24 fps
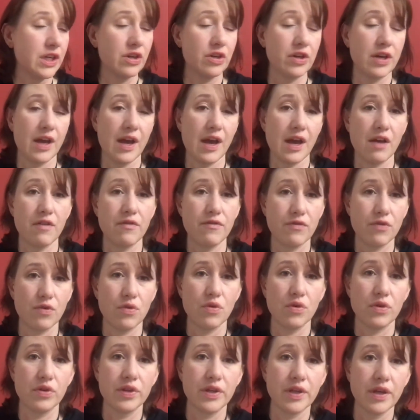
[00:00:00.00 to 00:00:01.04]
and a half
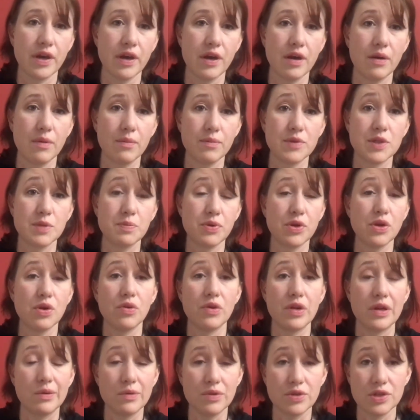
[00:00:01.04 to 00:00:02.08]
old
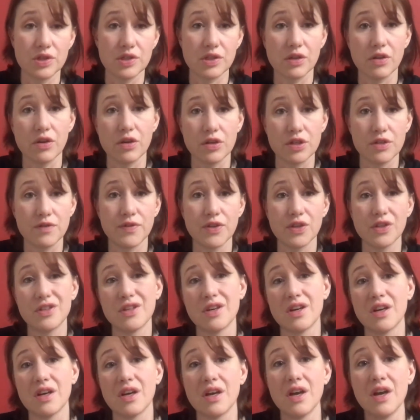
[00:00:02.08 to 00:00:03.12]
Spinone, which is a large field
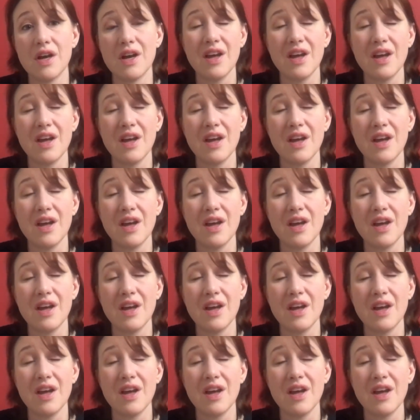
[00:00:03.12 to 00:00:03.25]
dog.